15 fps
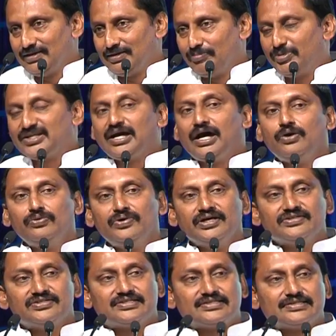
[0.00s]
But how
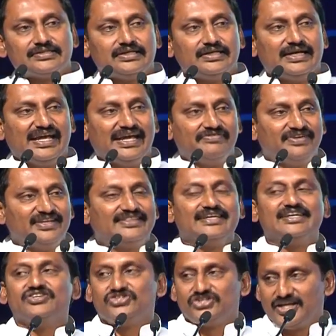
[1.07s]
has
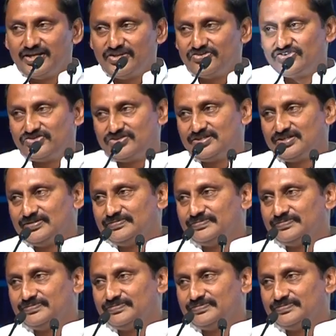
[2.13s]
everything changed?